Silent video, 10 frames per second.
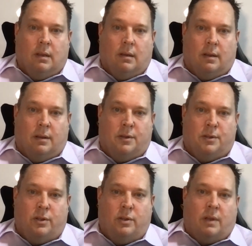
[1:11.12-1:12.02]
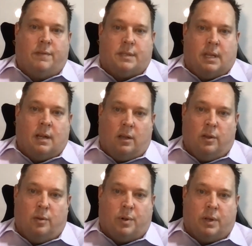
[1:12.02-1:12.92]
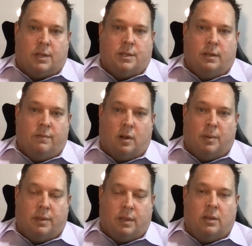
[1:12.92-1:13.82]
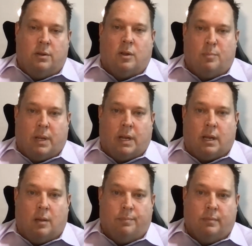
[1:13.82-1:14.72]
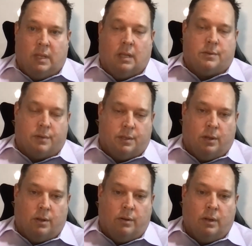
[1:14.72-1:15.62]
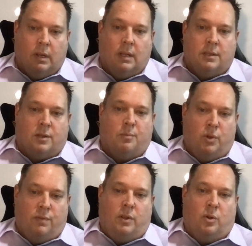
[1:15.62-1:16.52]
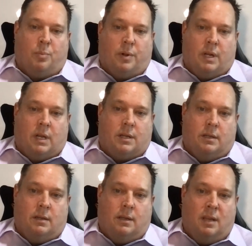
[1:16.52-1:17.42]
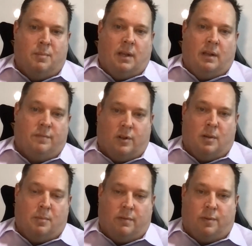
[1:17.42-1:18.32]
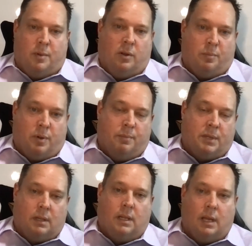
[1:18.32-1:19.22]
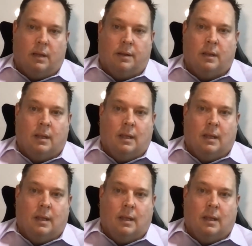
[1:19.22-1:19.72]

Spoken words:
Right? Do you have a standalone production environment that you don't back up? The answer is no. So moving your production email environment from on-prem to cloud